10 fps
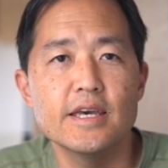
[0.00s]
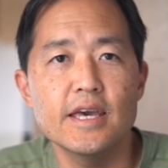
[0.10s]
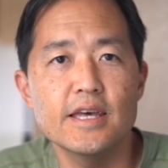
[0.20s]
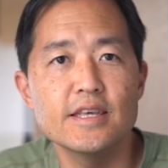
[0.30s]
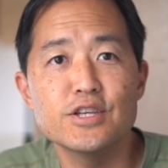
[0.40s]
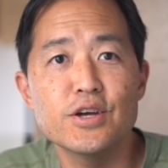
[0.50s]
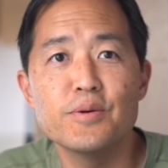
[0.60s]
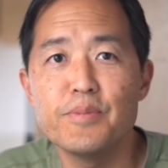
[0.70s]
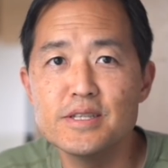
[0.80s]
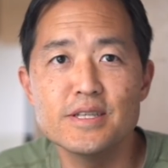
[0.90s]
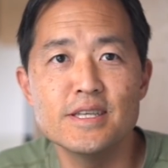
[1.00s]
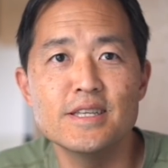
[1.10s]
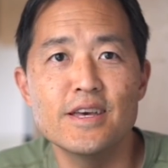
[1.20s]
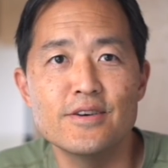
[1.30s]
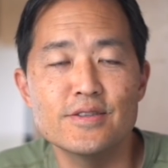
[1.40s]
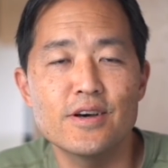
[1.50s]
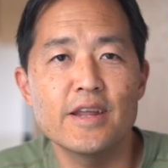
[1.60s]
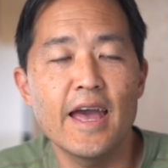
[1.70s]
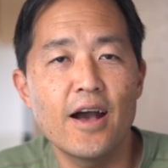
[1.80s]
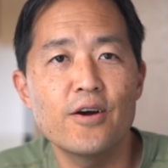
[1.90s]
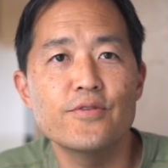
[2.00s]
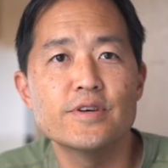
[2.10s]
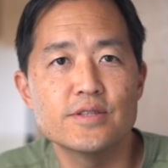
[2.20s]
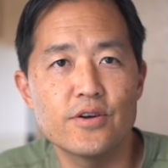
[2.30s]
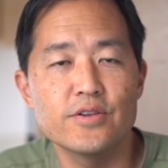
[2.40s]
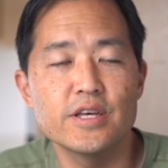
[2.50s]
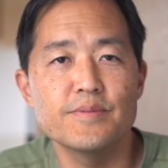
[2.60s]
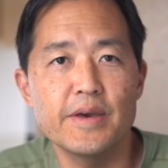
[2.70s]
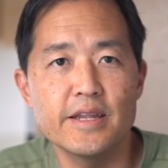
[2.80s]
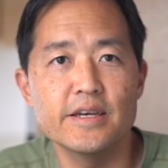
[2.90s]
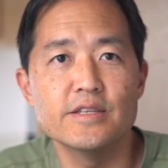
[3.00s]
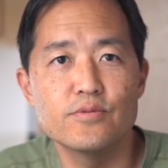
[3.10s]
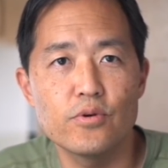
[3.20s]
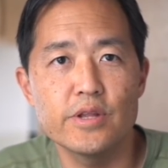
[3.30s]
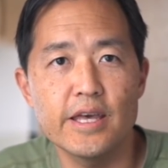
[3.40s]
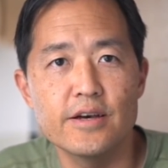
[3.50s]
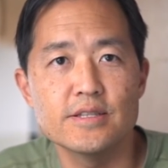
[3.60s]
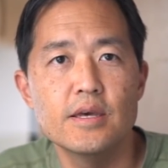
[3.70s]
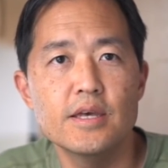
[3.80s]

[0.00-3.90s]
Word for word: and they shared a bunch of details on how the Starlink beta is rolling out.